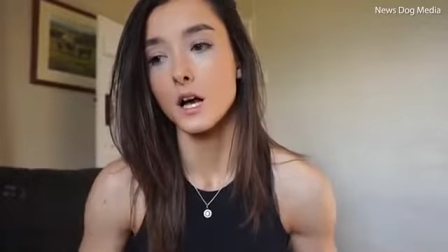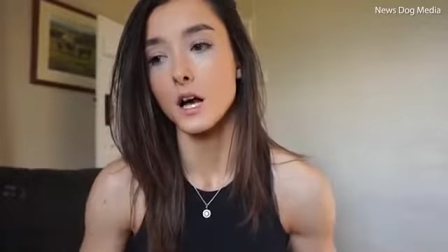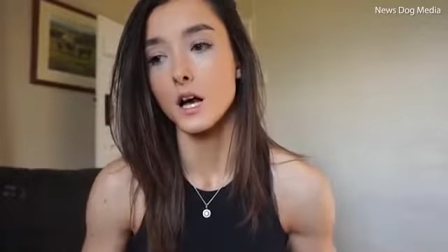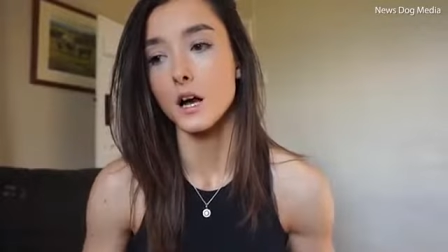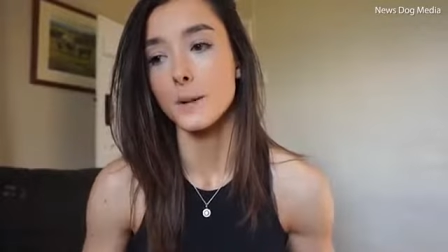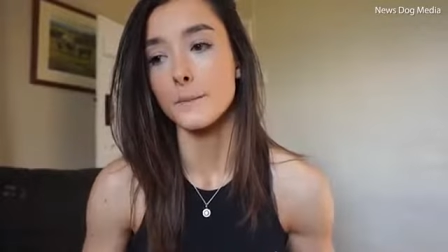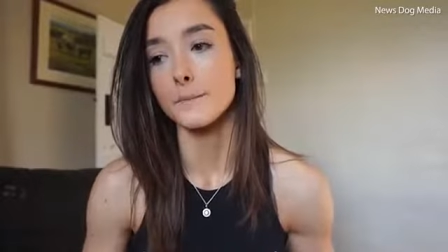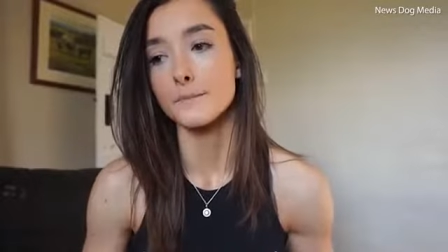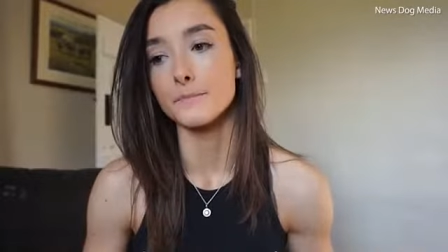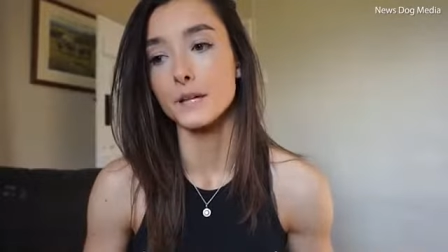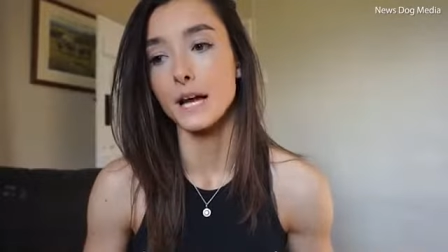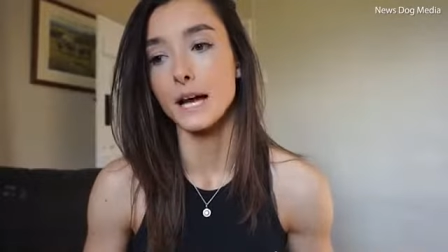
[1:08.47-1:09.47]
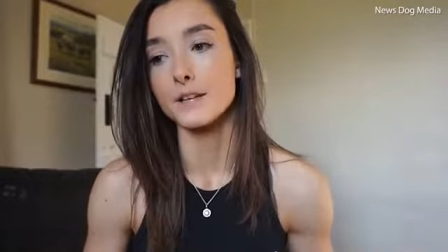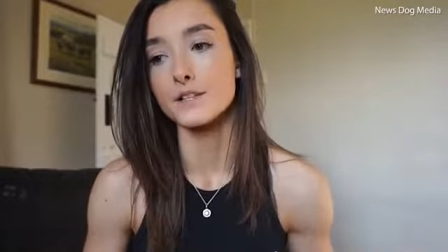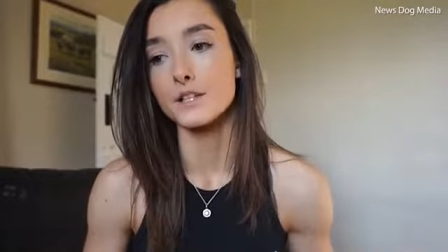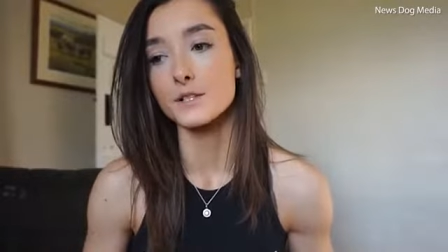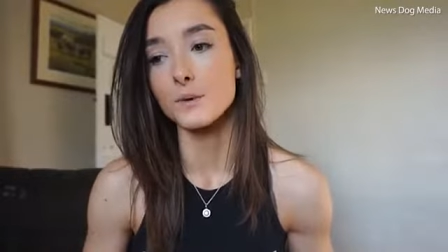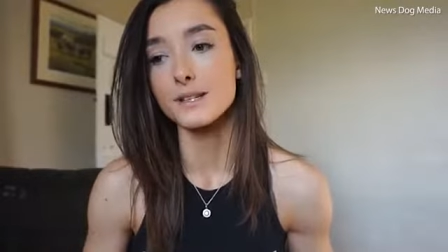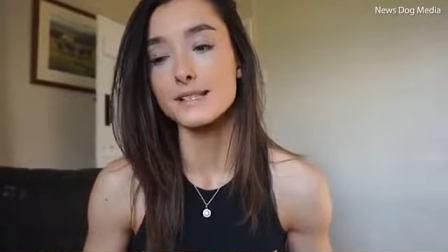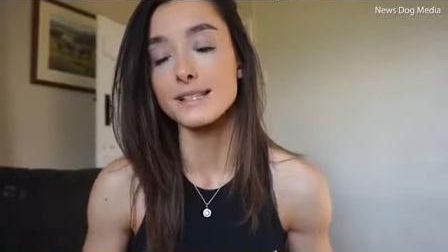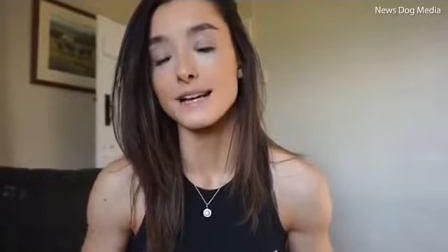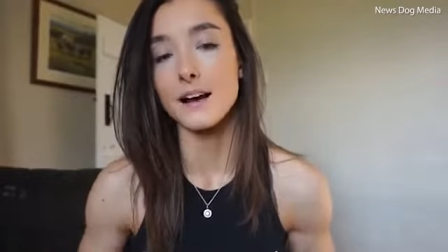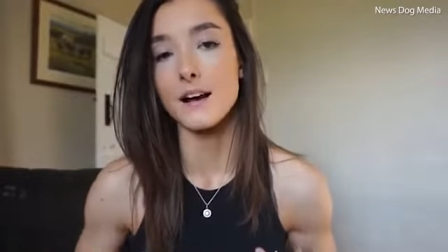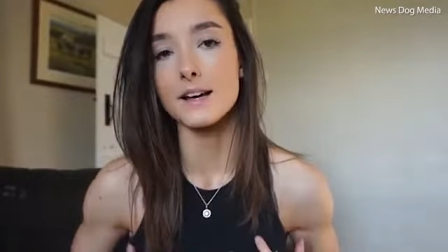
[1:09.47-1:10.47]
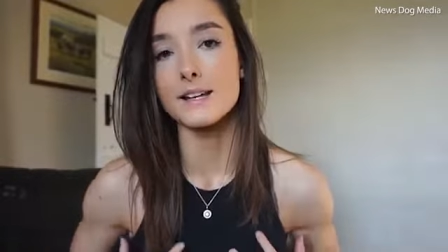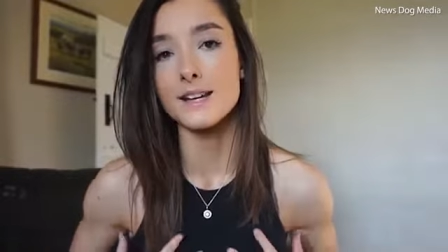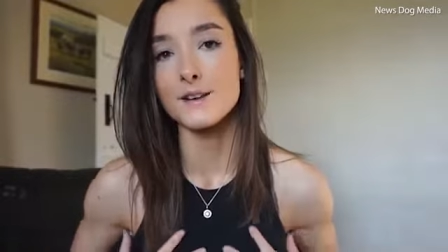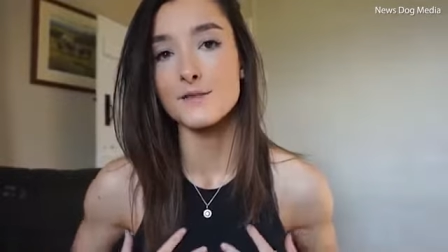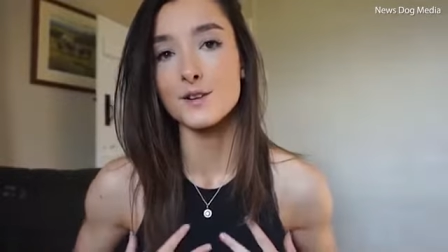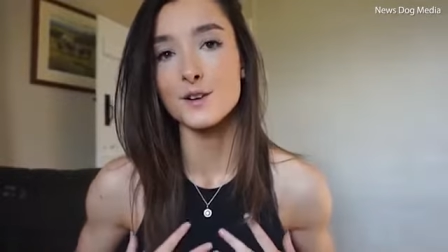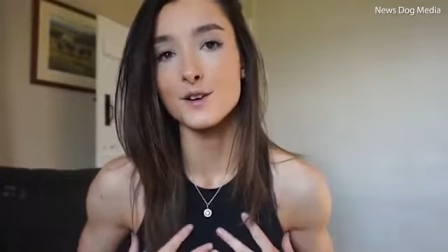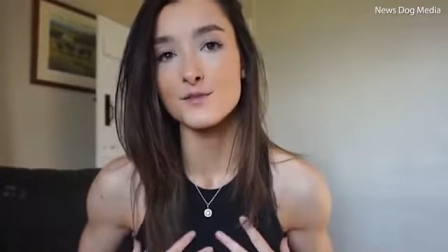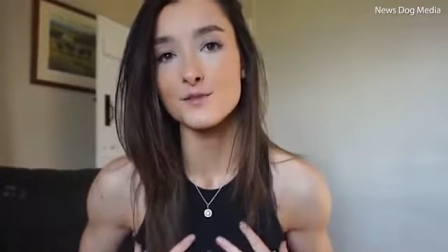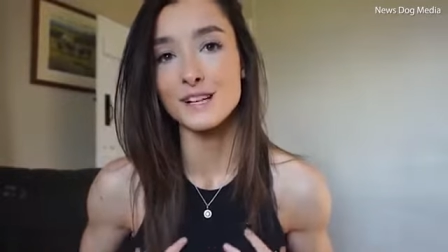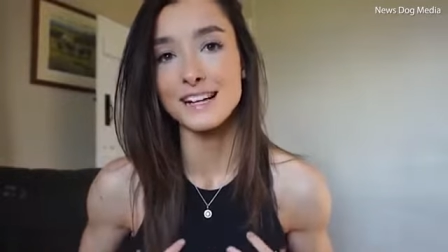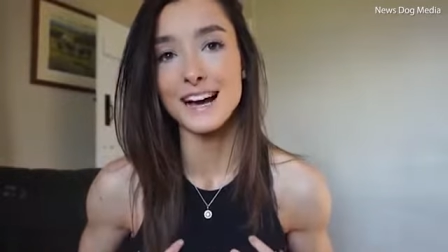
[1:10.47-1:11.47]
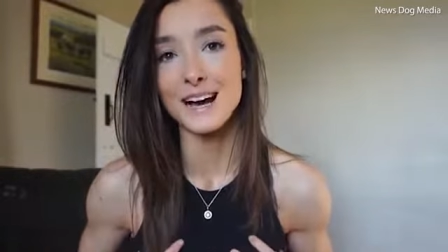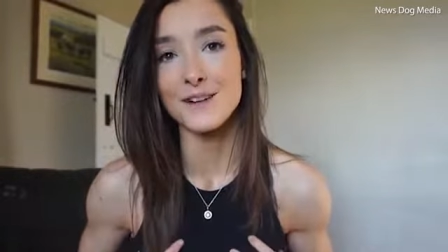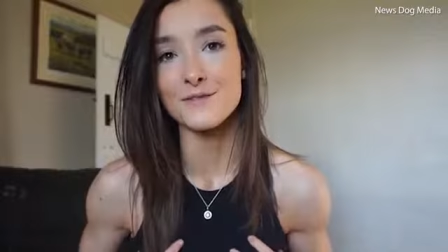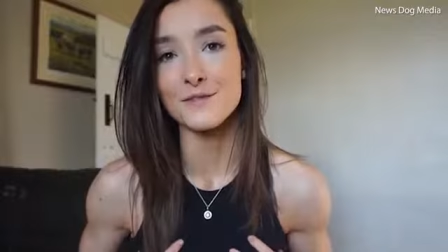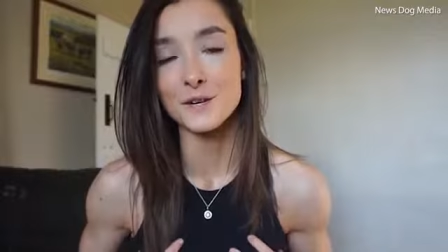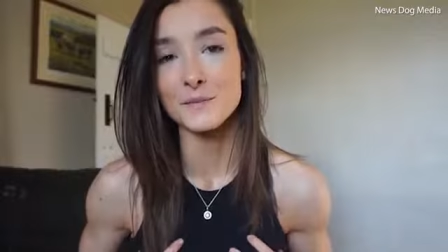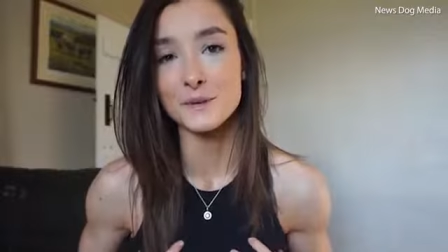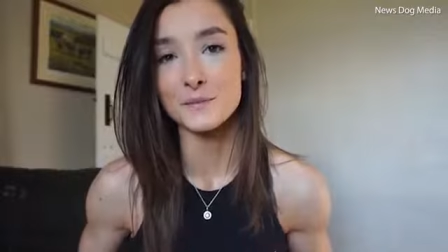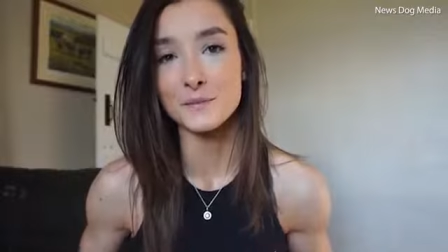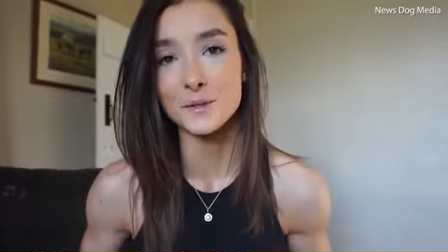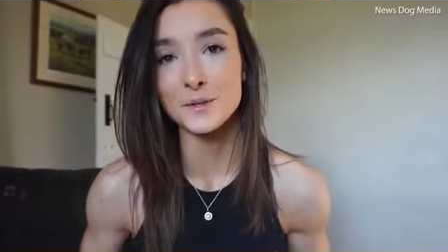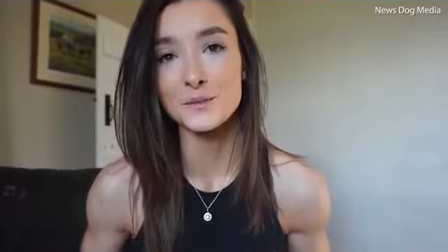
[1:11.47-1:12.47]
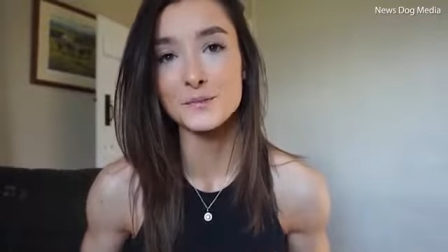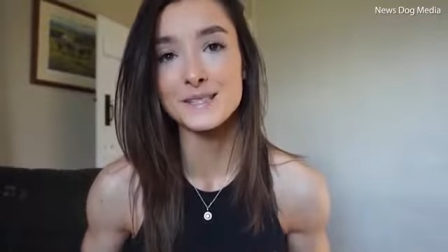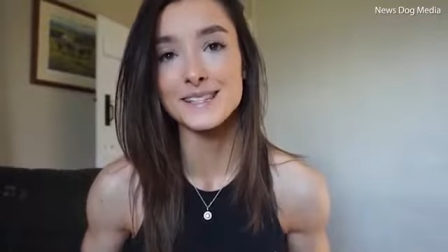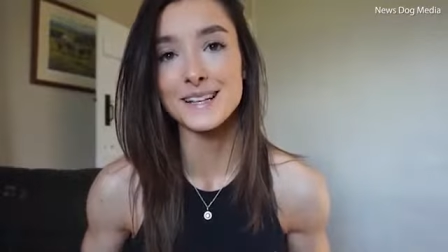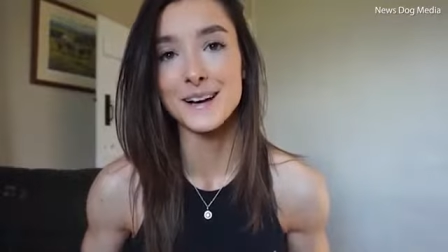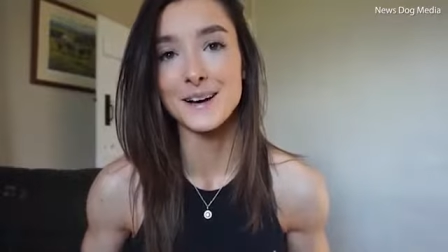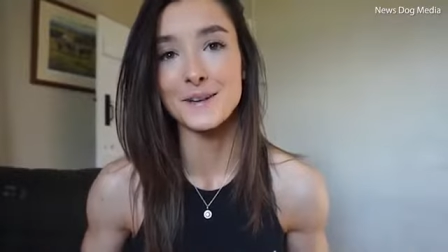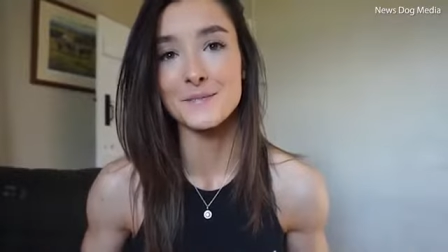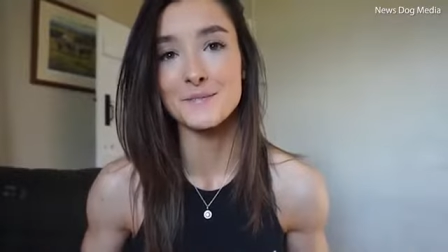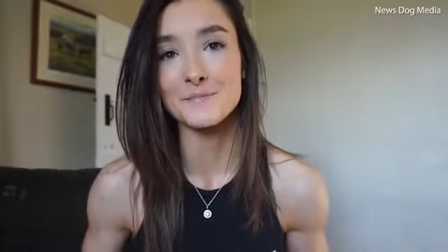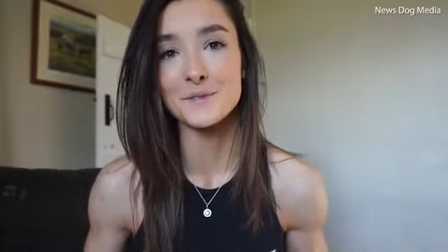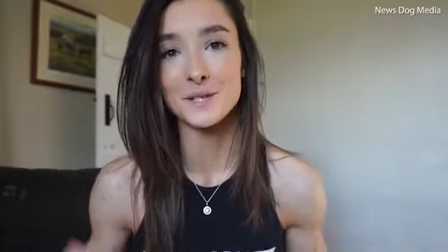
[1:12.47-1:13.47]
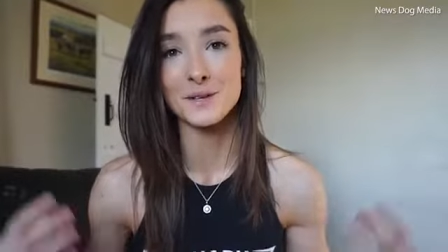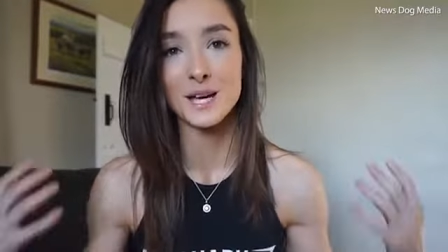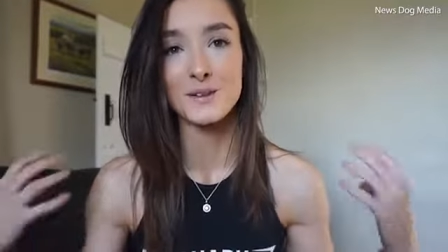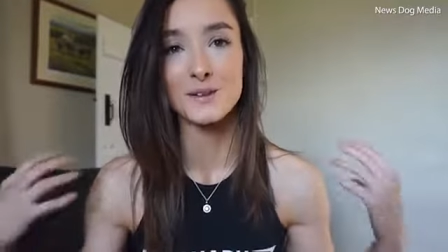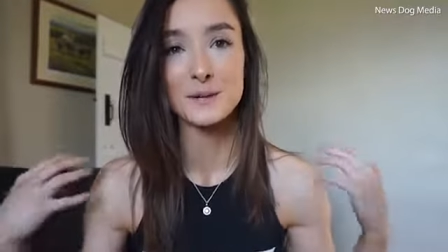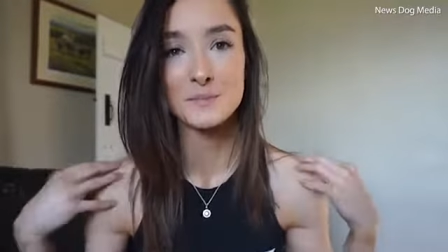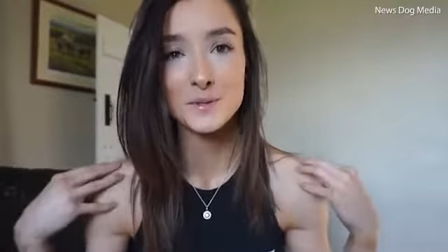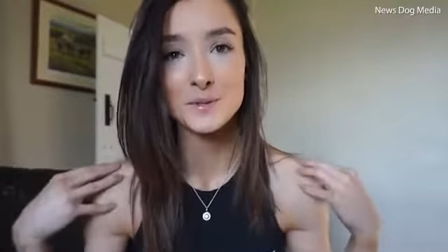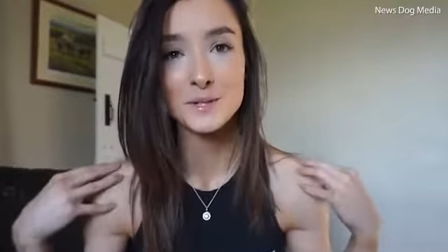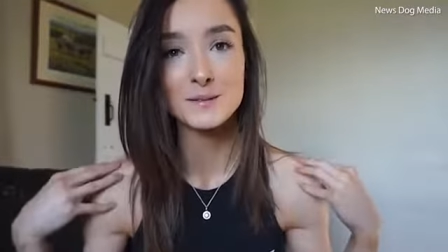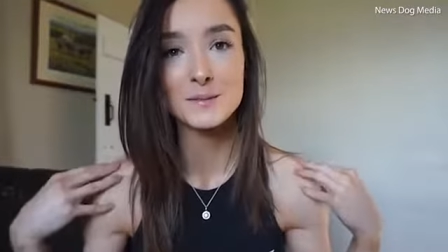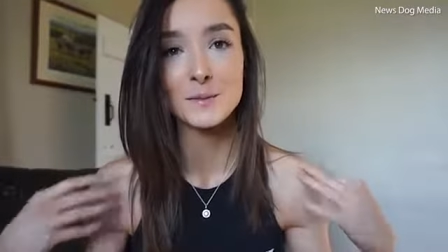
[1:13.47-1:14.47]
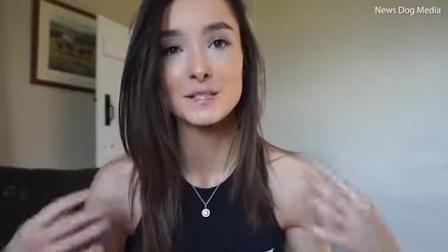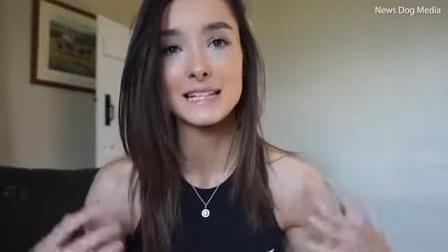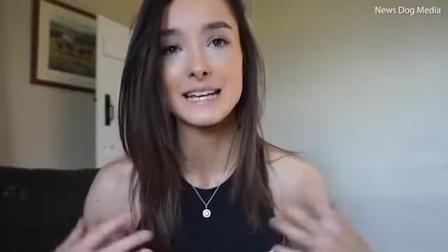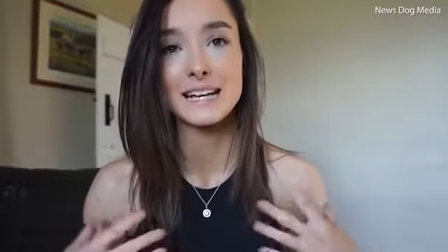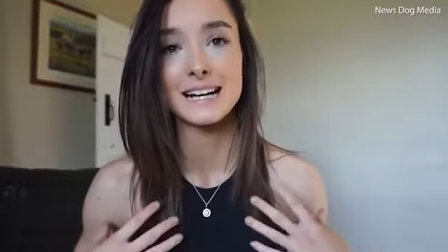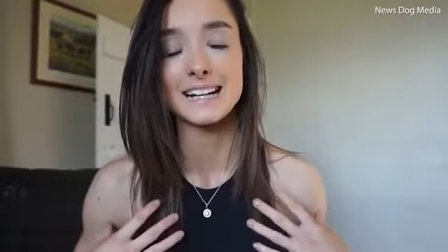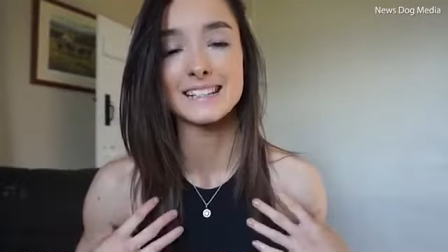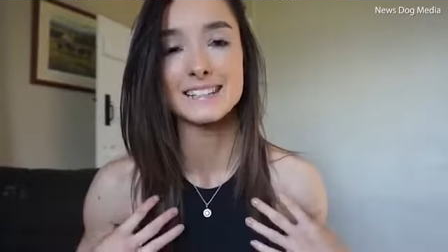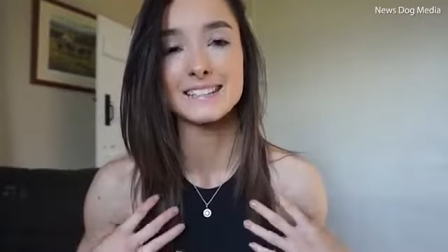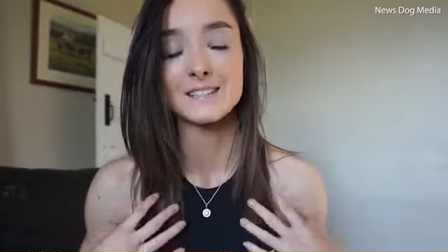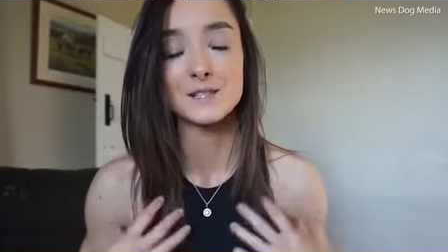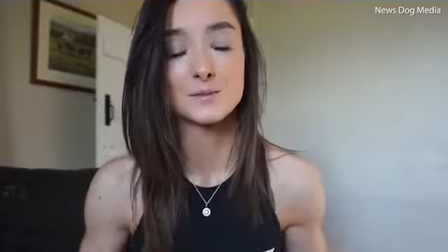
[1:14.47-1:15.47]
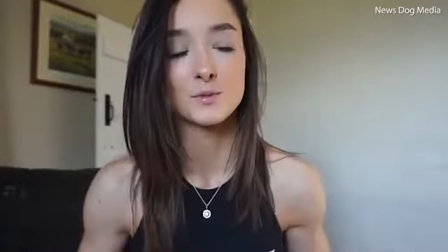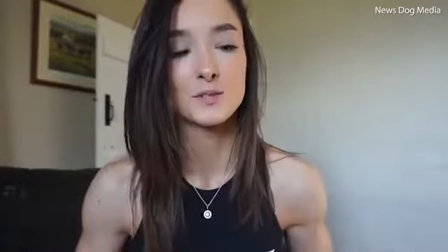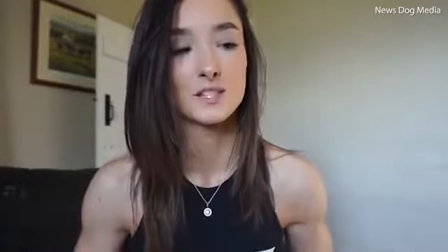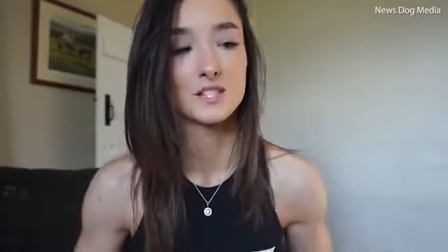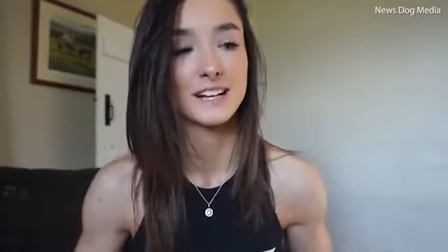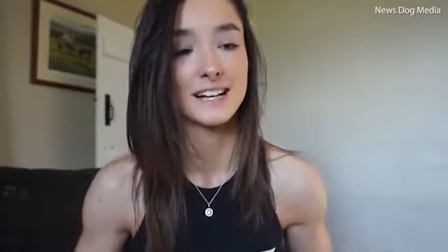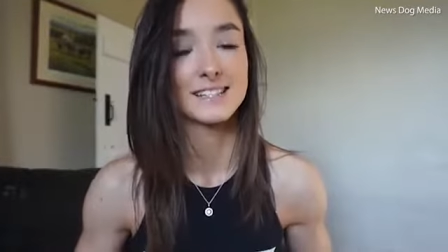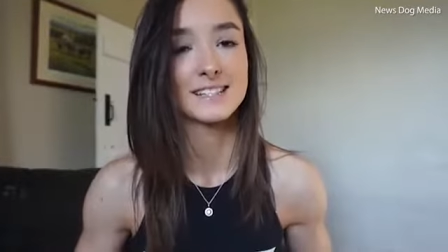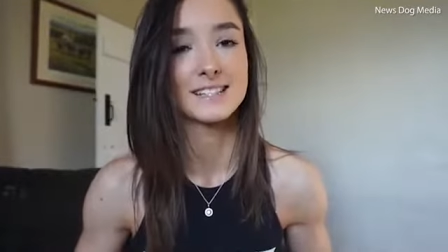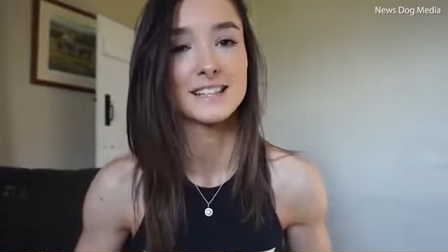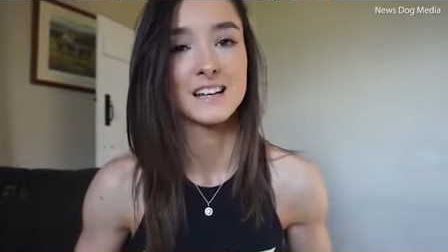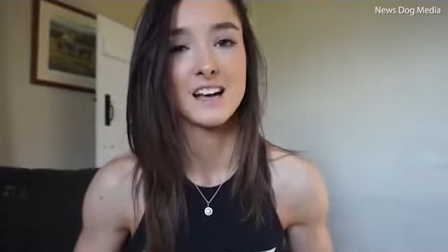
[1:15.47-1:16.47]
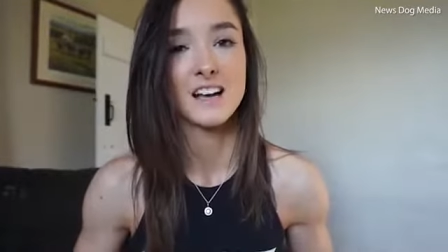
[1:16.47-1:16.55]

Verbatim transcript: Um, and as well as that, I never really had very big boobs, um, so with having a broad upper body and a smaller chest,